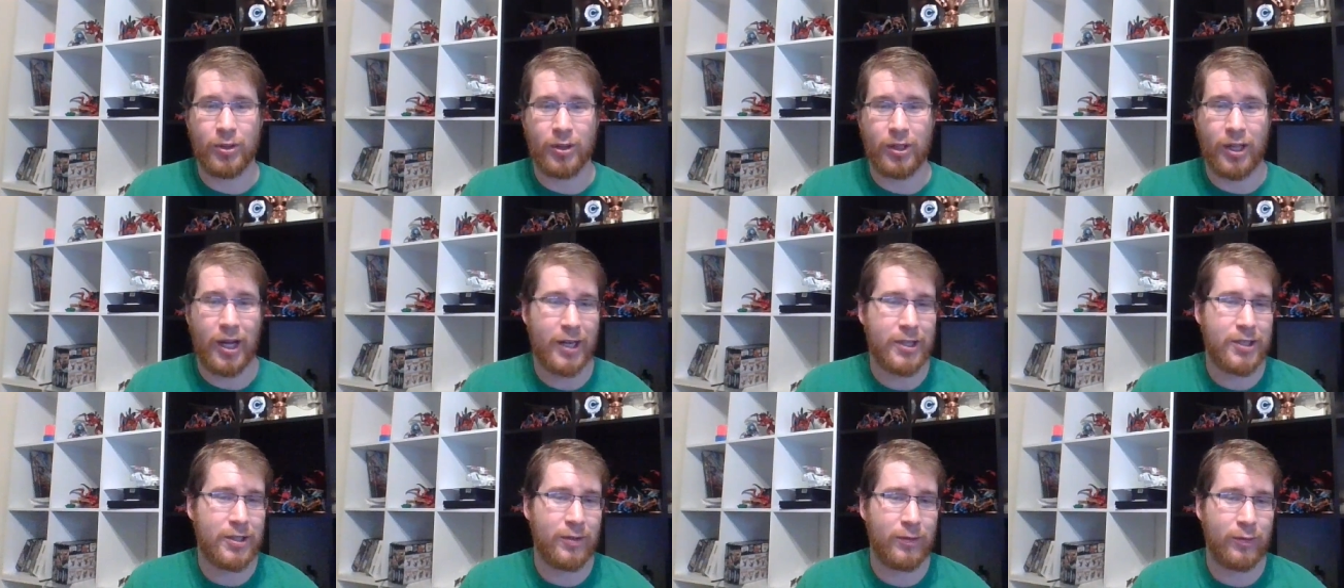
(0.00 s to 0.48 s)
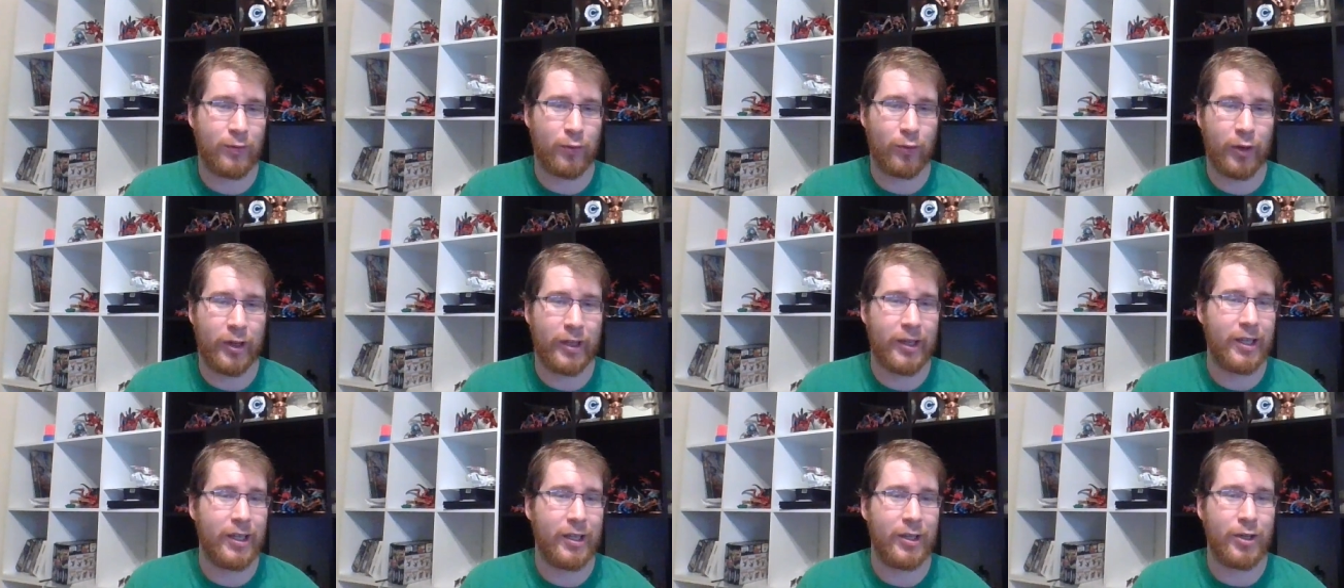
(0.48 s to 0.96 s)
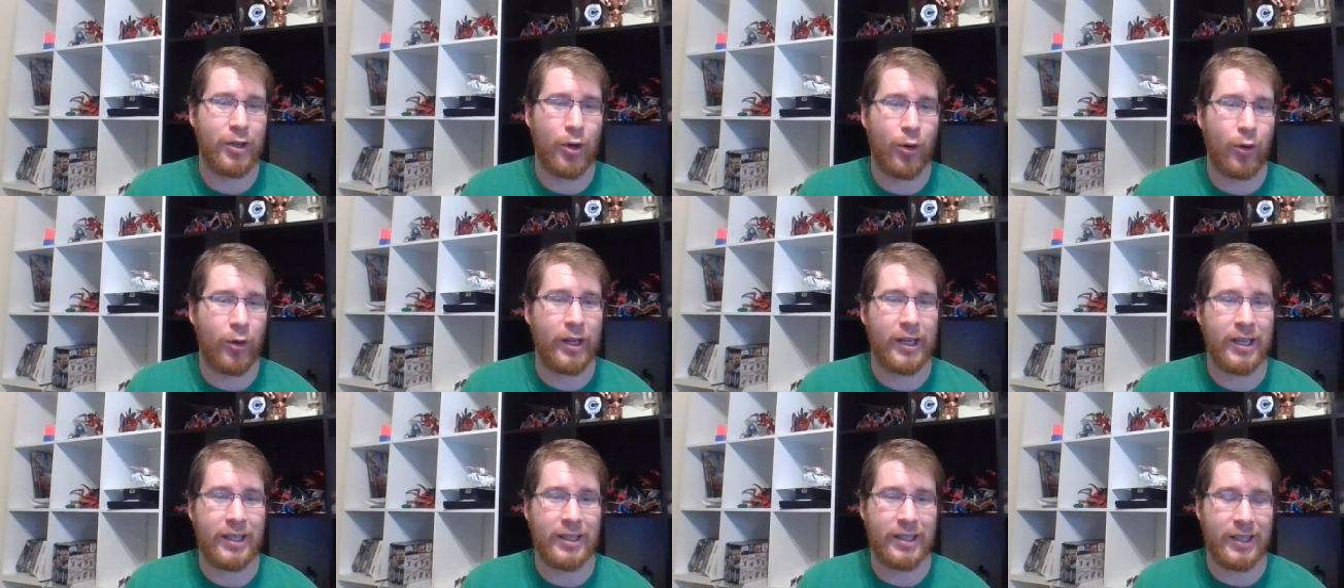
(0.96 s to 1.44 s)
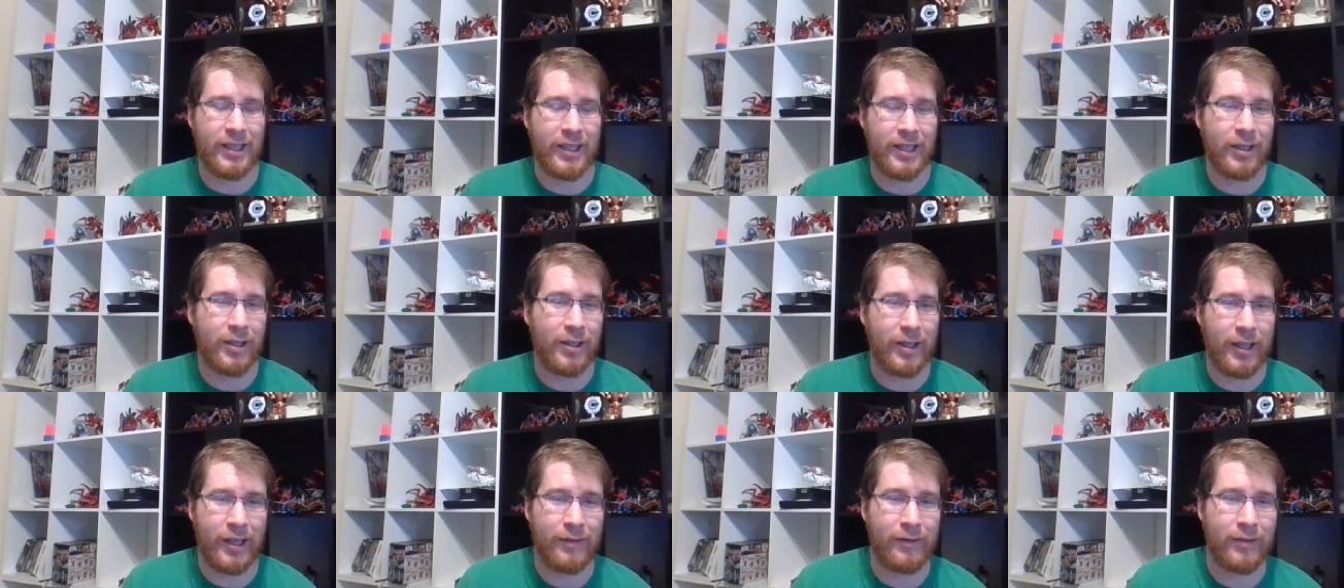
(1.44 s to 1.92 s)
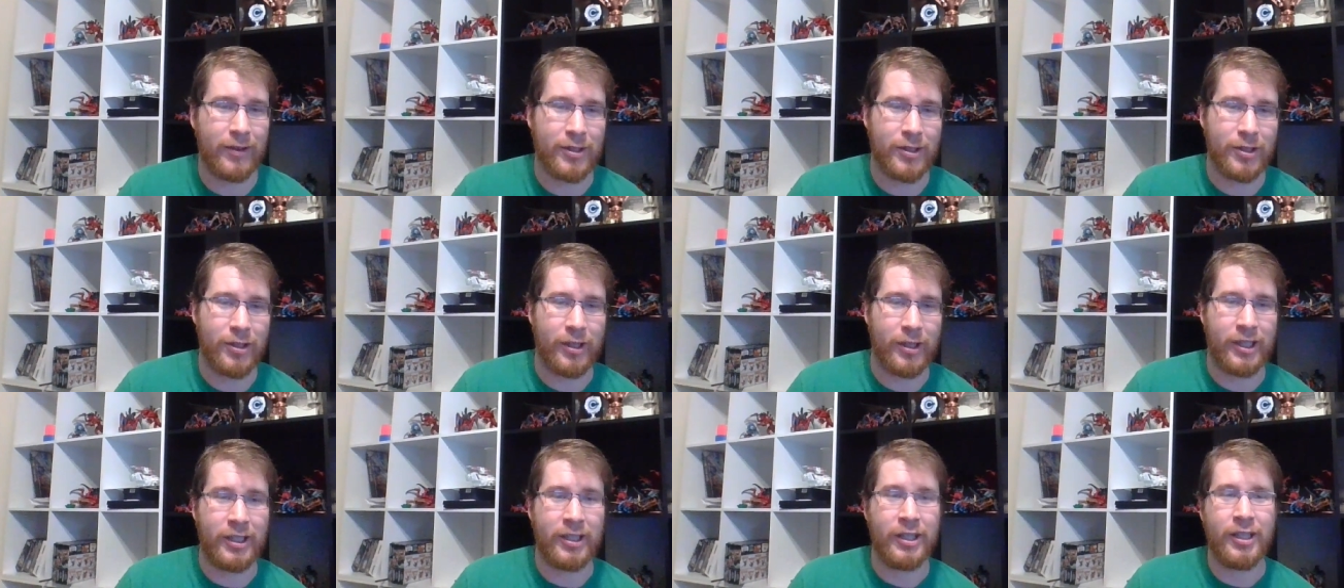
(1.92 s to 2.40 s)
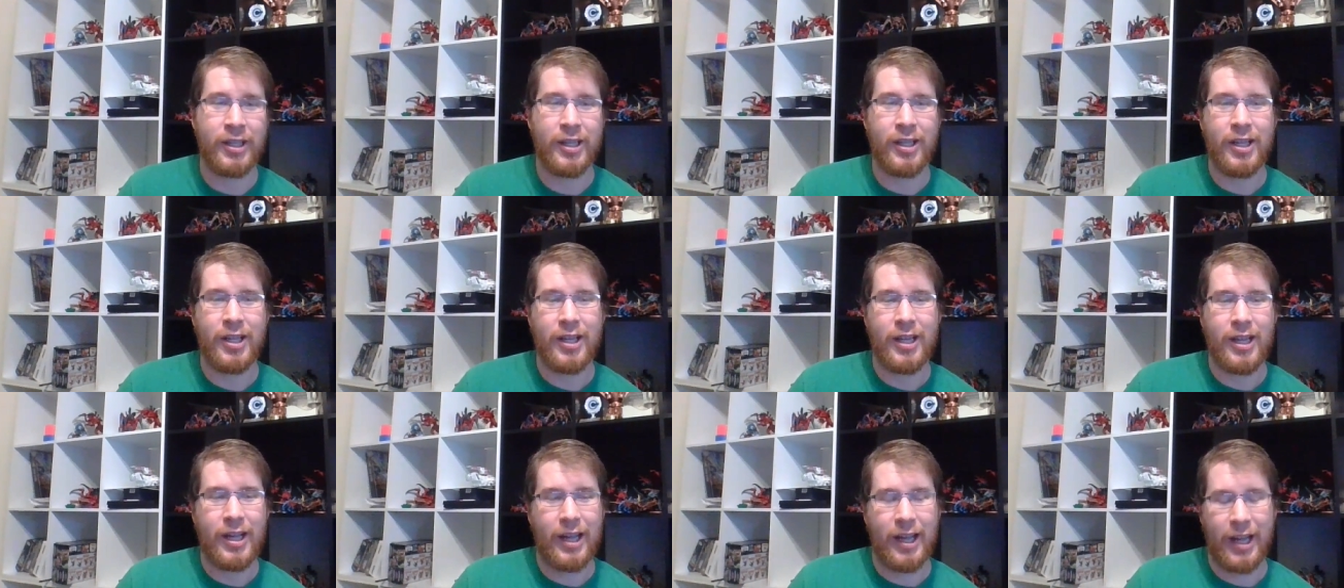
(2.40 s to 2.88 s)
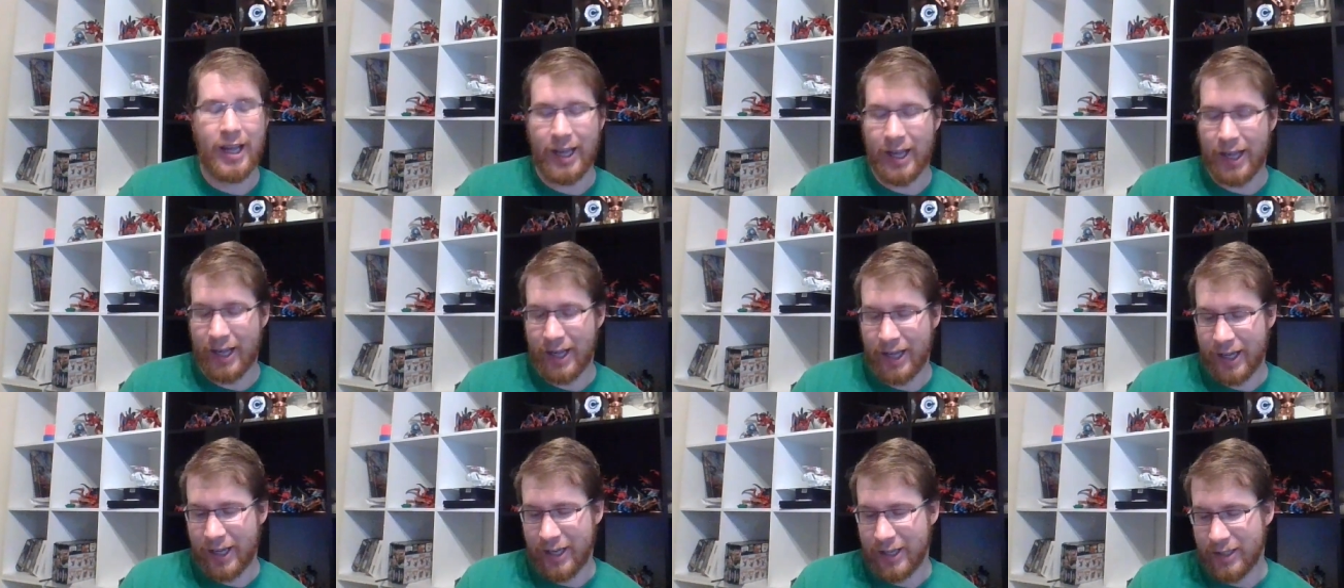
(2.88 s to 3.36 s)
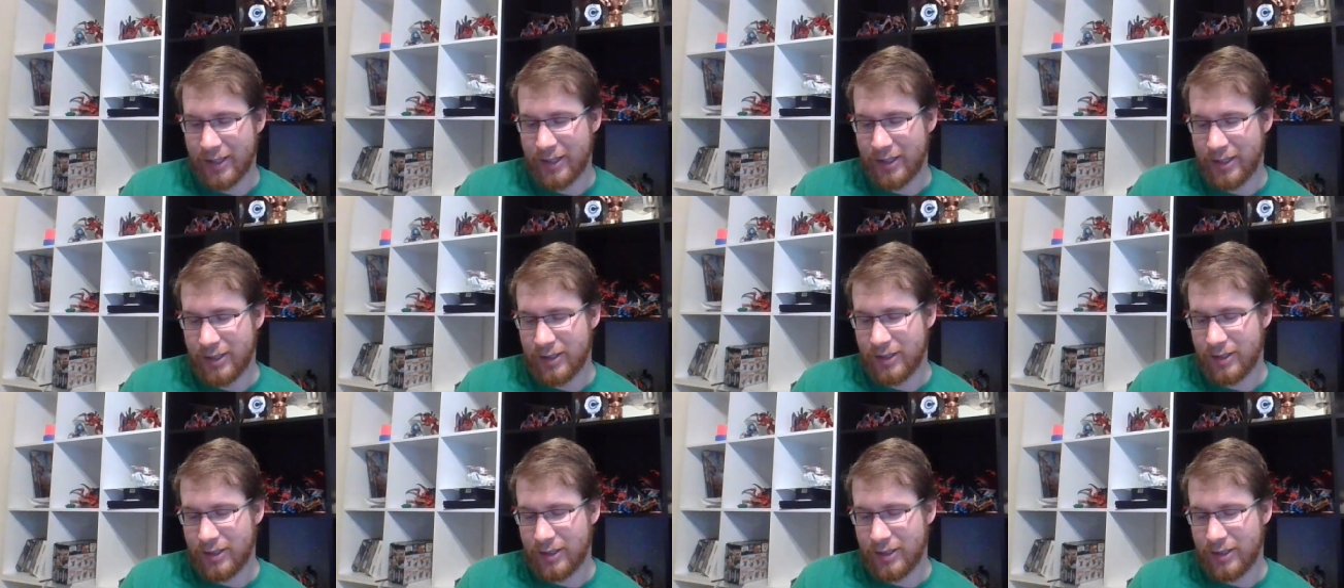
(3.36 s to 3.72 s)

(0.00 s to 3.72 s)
lots of really annoying to kill infantry and